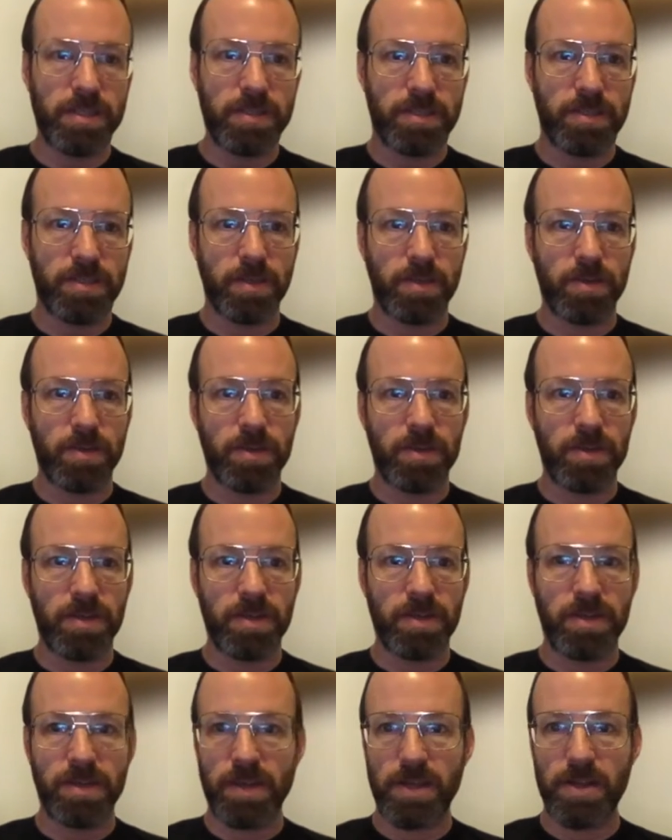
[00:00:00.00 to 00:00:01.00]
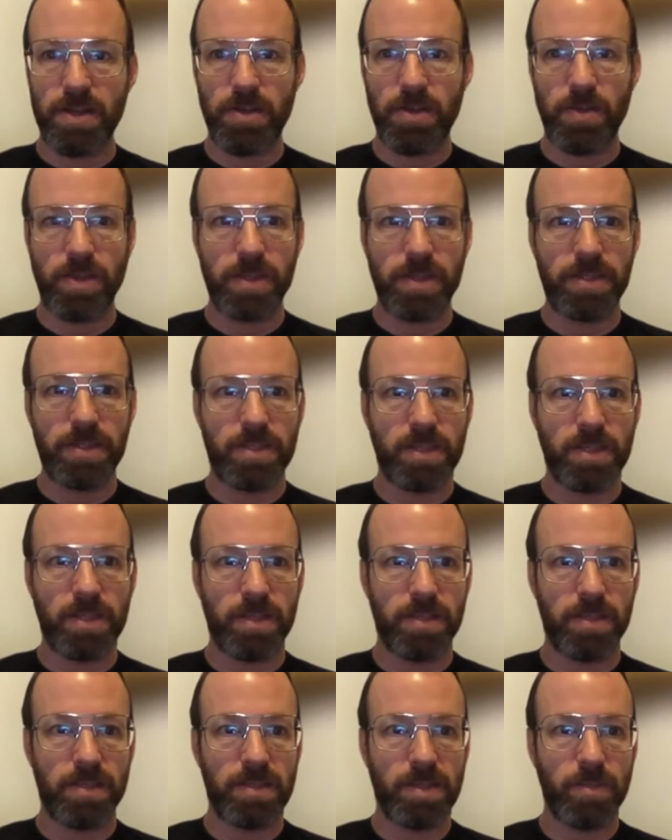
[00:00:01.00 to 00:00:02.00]
So I know that
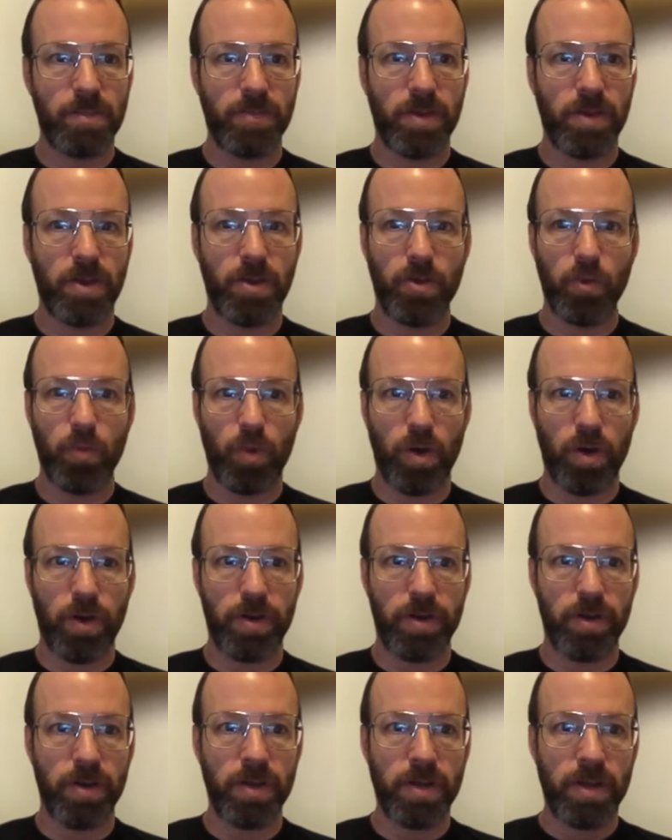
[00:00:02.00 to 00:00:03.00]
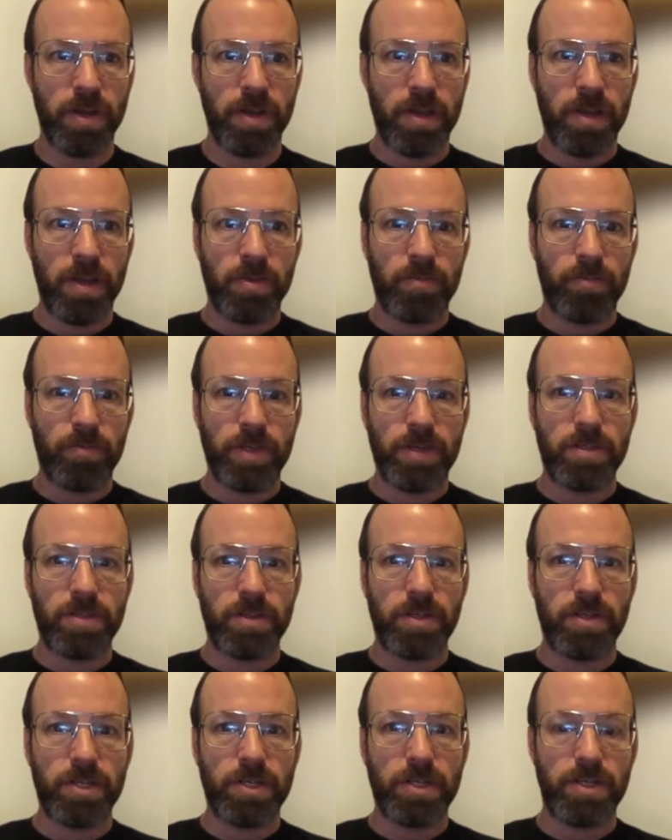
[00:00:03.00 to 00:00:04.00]
in some of the underwater
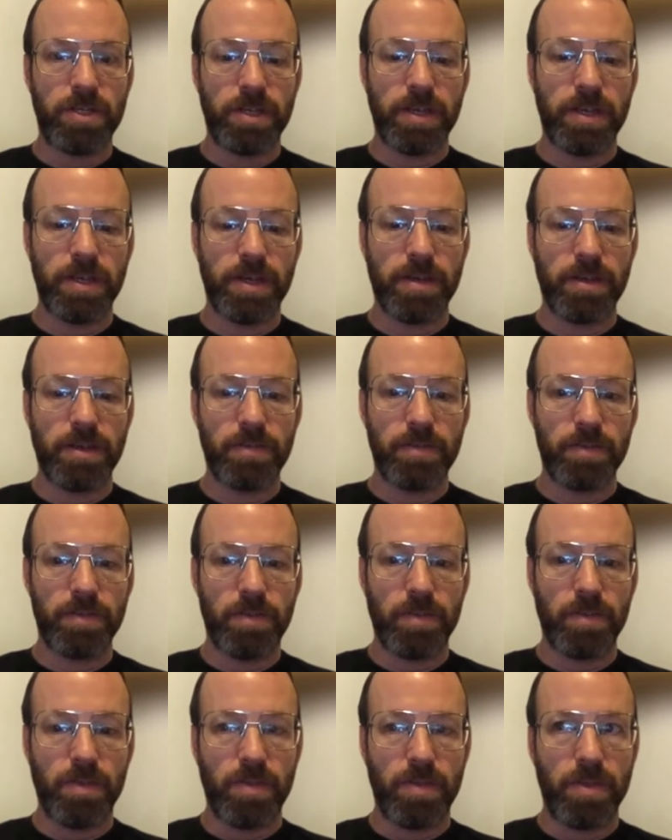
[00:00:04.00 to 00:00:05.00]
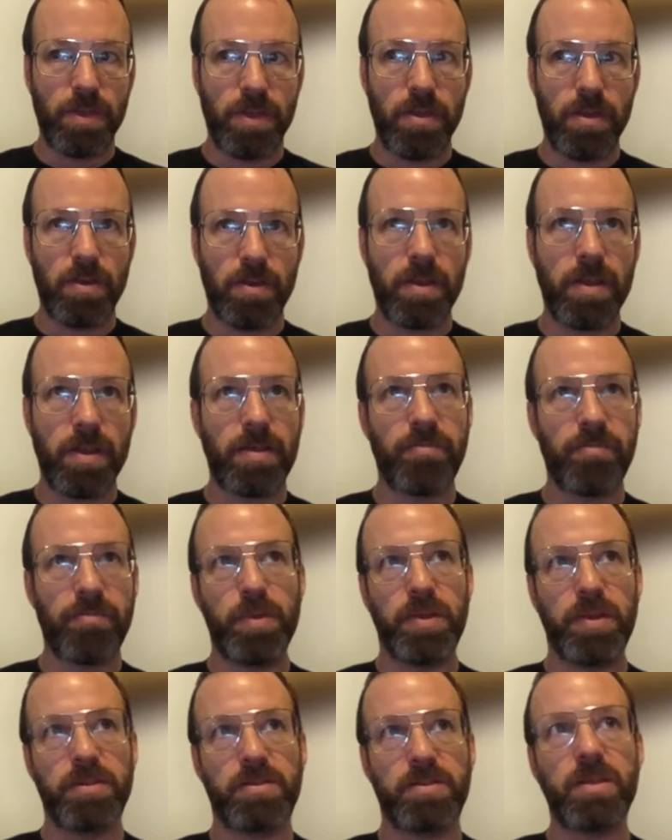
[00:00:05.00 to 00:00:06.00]
research, there have
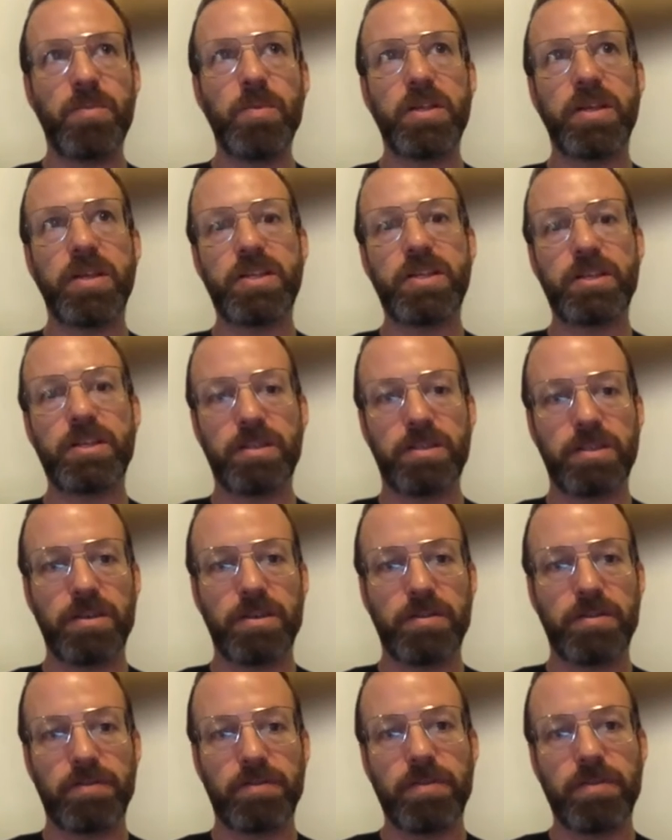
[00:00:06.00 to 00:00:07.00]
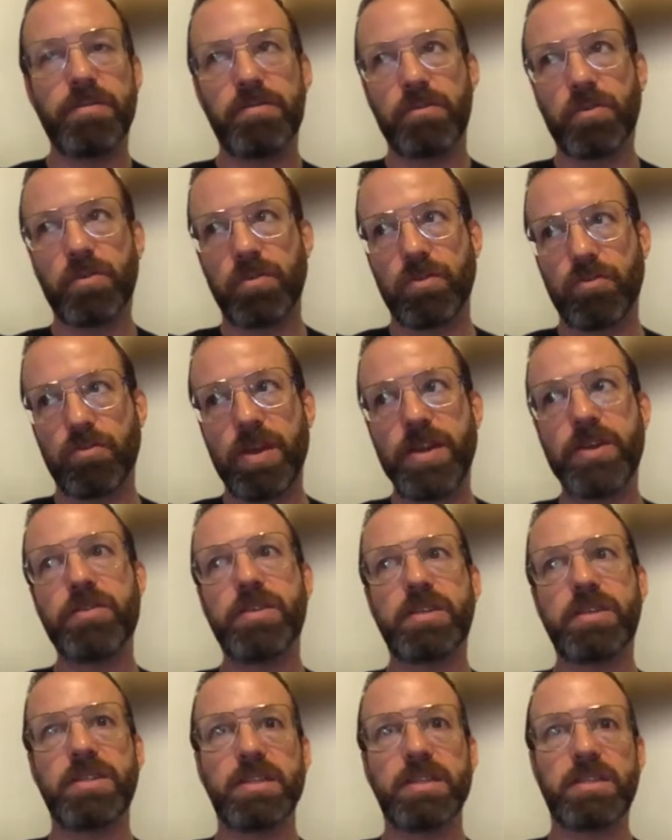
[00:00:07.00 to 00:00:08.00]
been simulations of greater
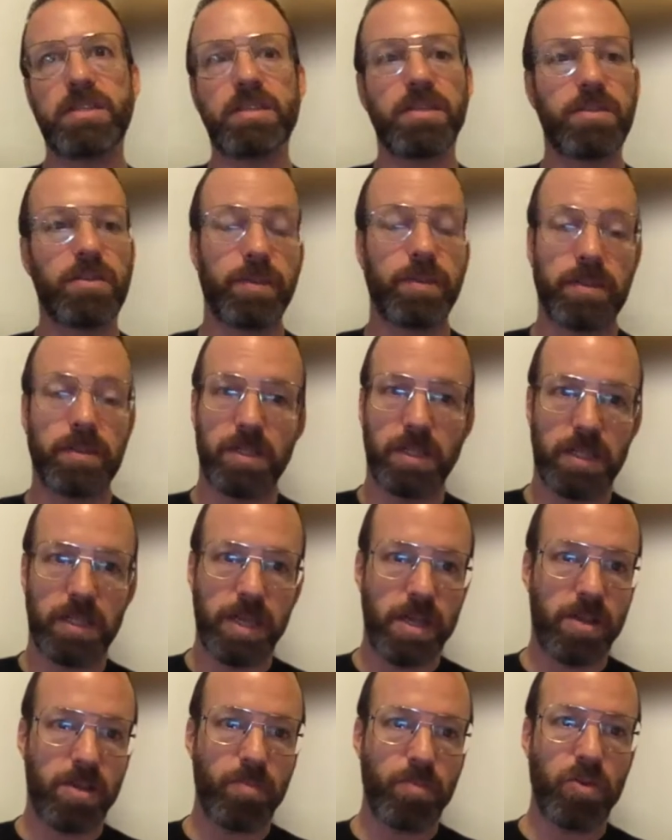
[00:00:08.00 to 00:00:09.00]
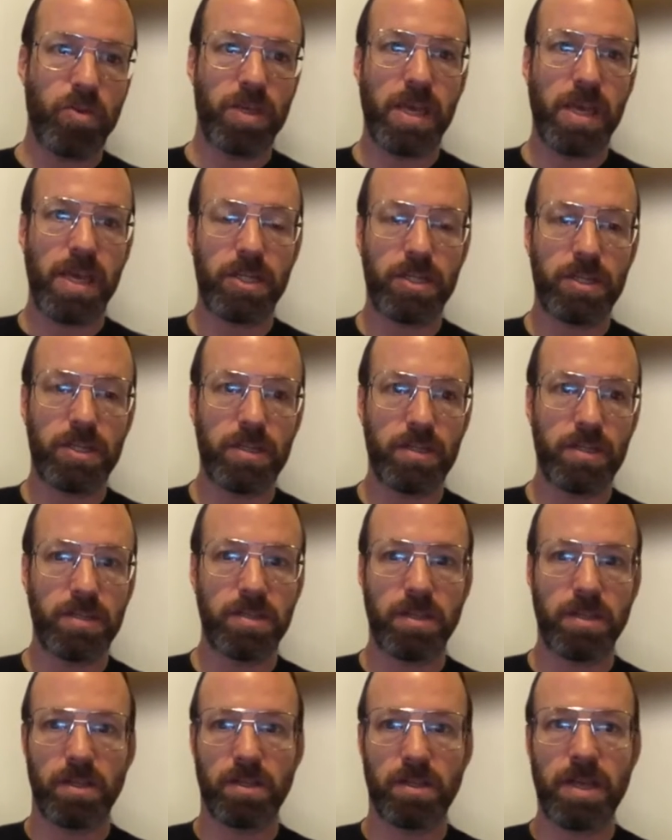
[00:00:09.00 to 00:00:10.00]
distances, so they'll delay communications,
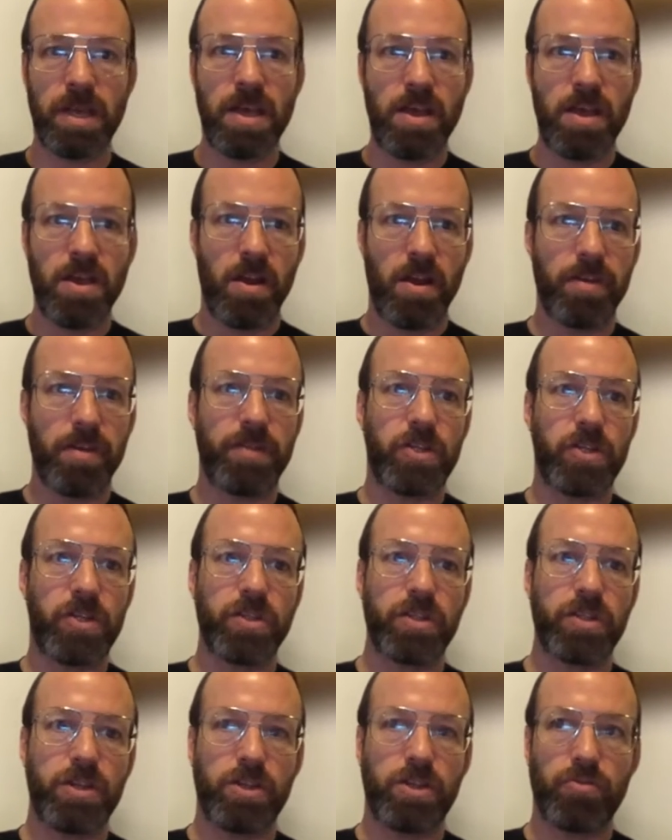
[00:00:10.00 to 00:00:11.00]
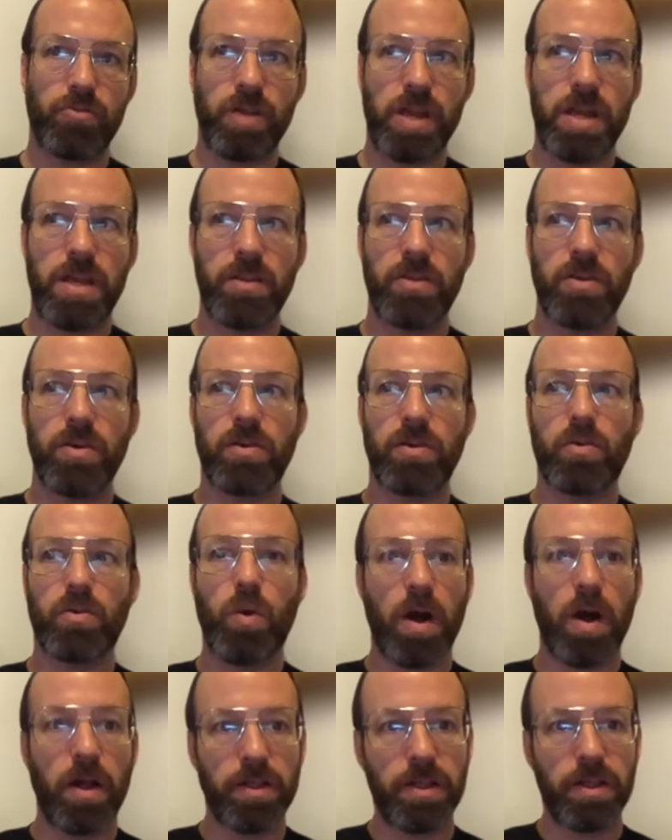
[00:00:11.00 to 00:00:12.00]
they'll artificially degrade the
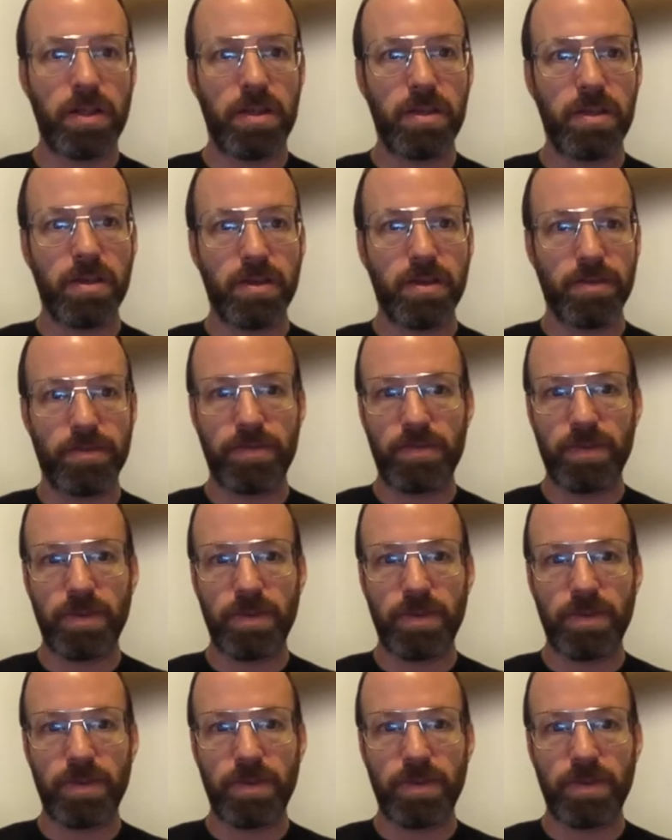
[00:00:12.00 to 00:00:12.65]
quality of